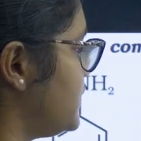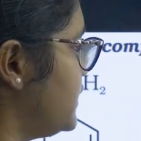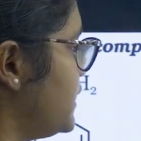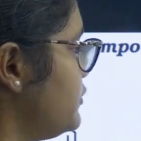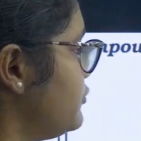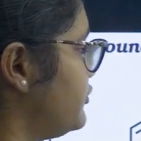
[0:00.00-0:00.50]
but
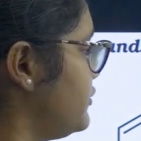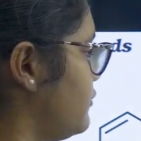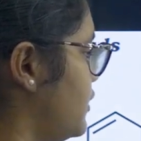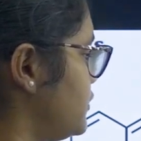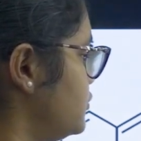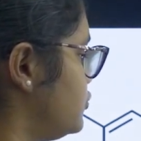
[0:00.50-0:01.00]
here you see
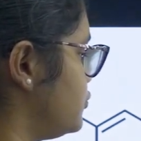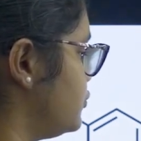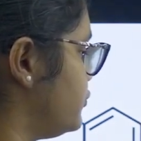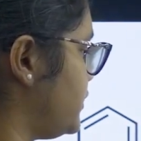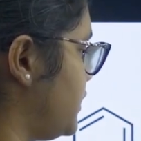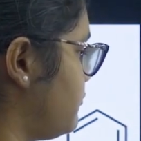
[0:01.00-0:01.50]
one,
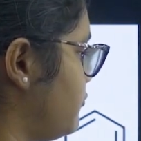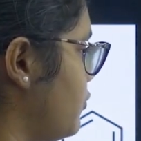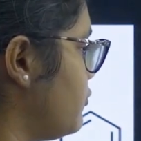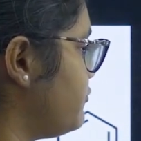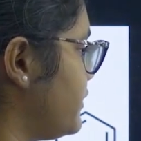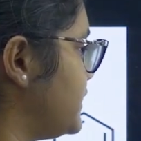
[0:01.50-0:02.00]
two, three,
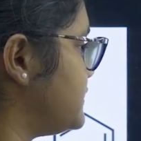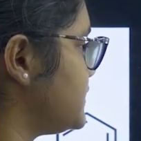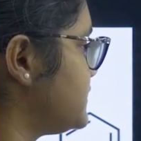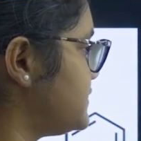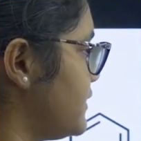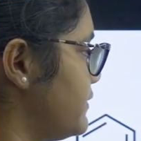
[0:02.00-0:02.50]
four, five,
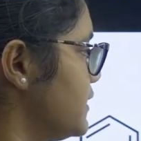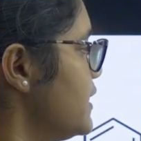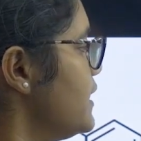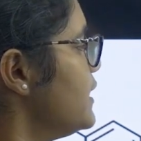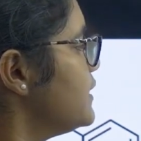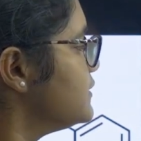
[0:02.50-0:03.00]
six, seven.
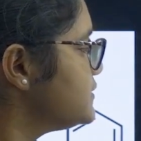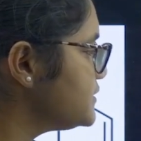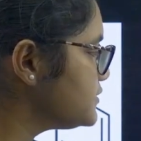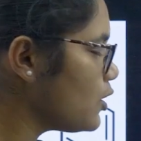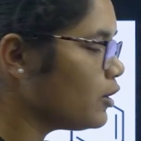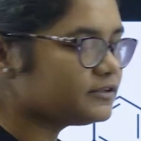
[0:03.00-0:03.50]
This
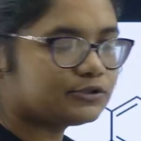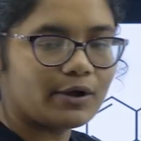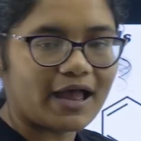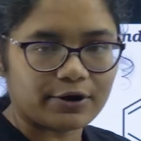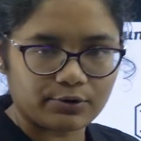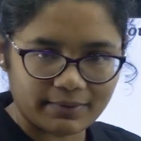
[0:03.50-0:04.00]
is also
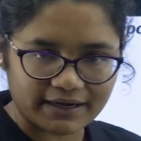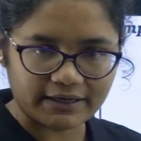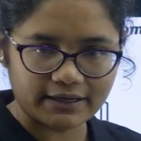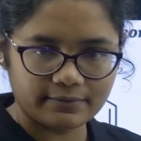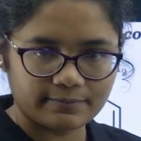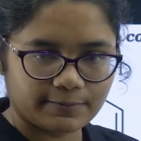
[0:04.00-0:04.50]

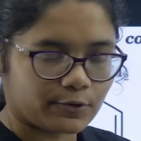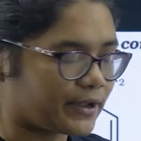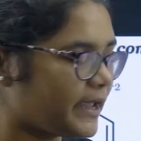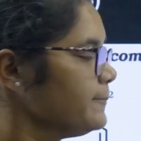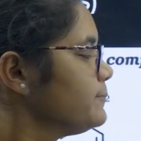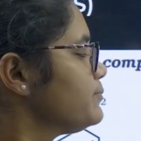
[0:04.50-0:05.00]
aromatic
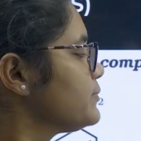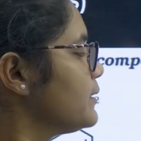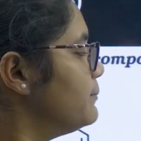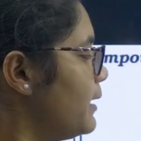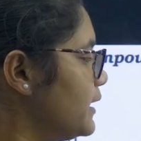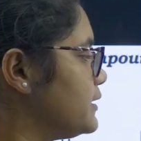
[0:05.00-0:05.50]
okay
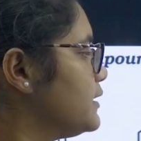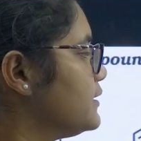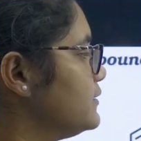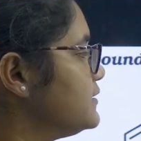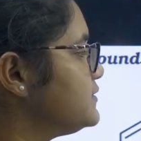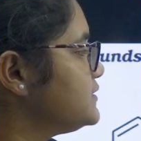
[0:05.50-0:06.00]
but
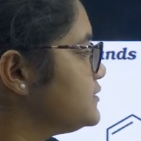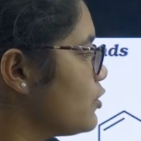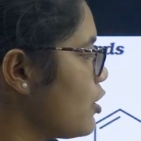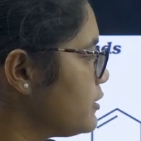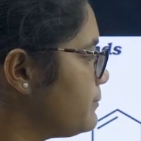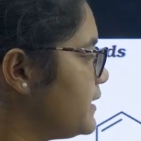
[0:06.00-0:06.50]
this is
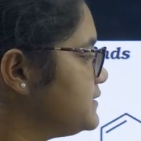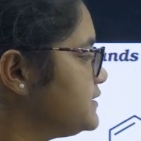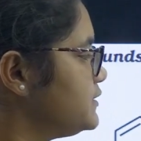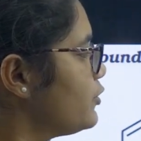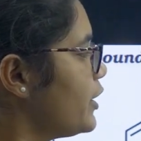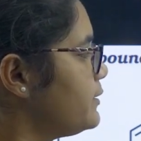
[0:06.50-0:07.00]
not
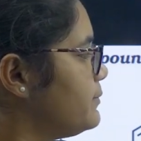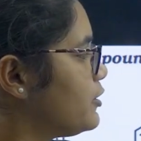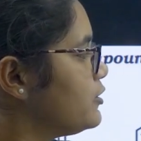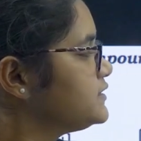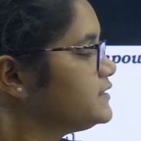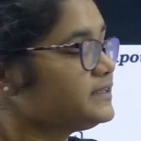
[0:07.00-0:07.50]
benzenoid
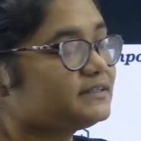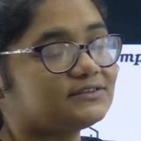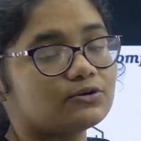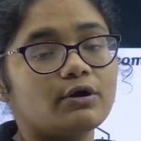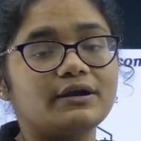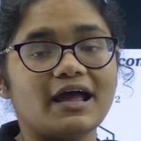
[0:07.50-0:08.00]
because it
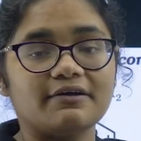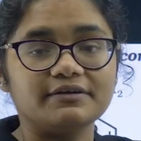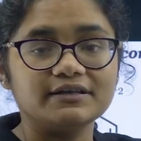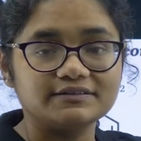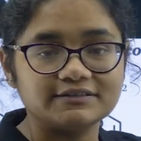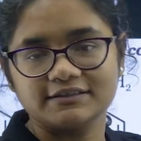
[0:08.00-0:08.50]
is not
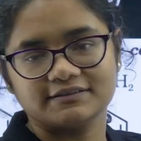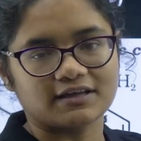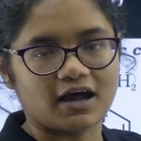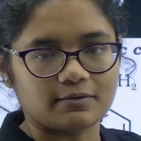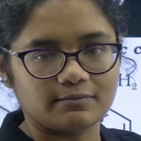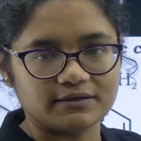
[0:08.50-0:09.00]
having 6
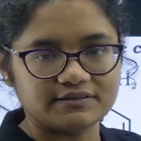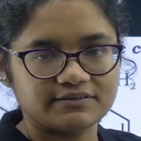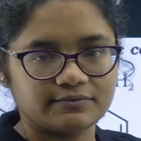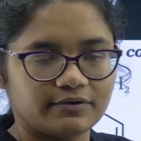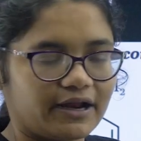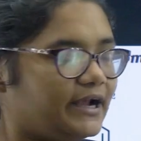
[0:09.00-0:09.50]

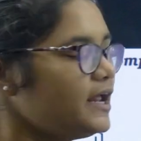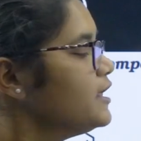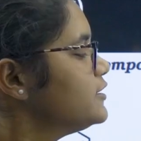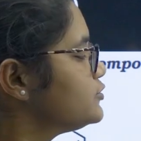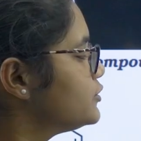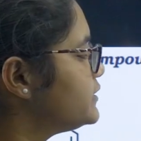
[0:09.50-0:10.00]
carbons right.
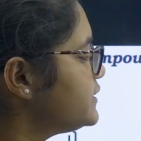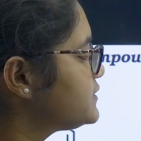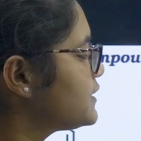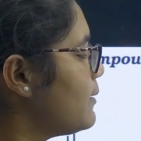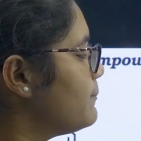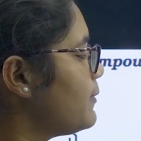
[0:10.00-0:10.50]
So
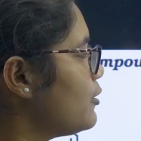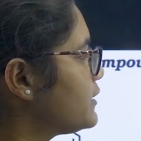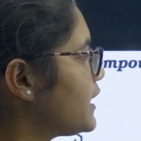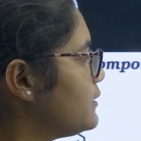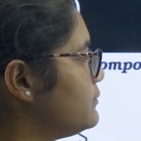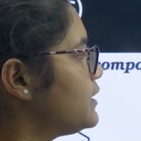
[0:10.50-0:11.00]
this
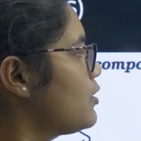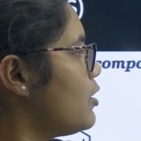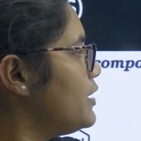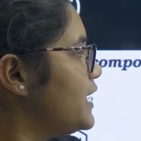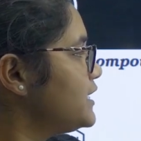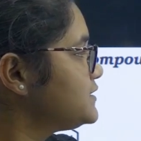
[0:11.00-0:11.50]
compound can be
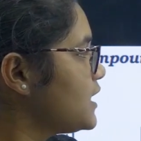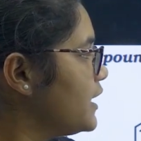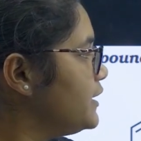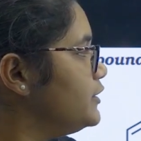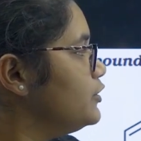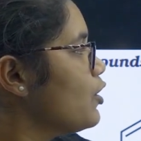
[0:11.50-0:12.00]
called as a
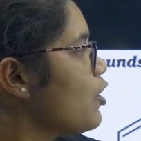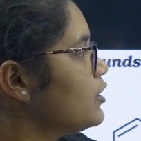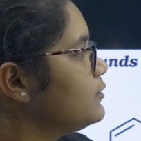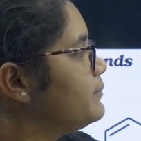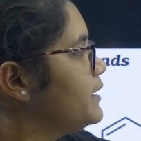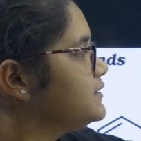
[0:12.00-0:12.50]

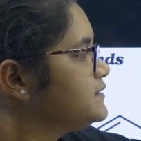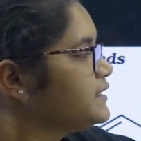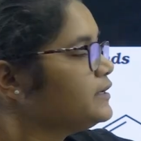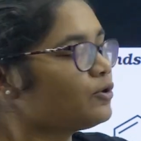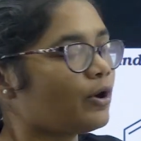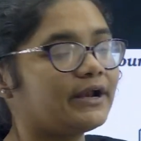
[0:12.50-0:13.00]

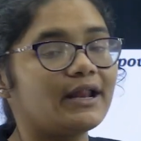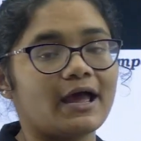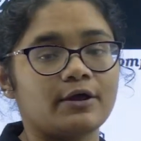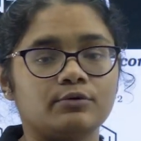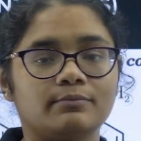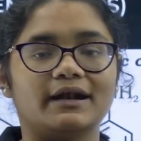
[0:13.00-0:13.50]
non-benzenoid
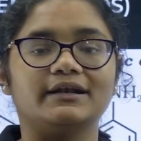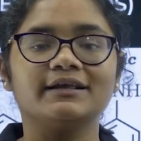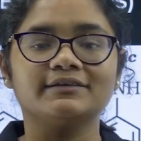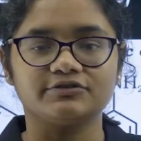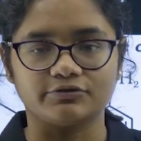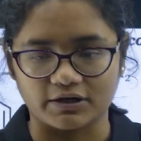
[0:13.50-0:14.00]

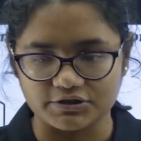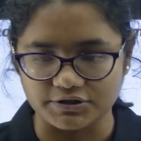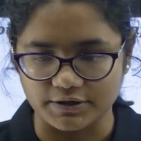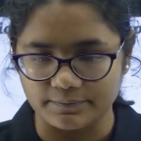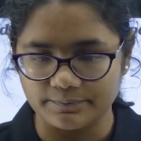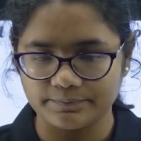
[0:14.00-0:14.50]
aromatic
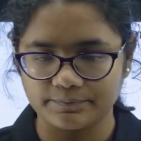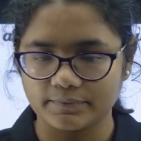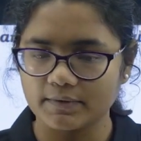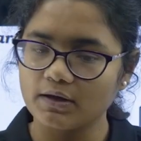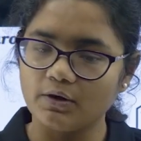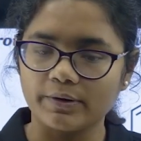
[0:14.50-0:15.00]
structure
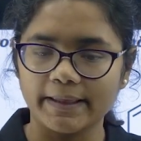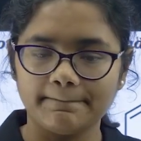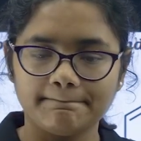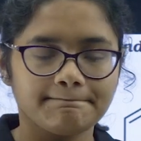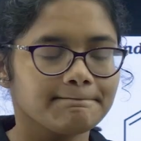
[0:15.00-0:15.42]
okay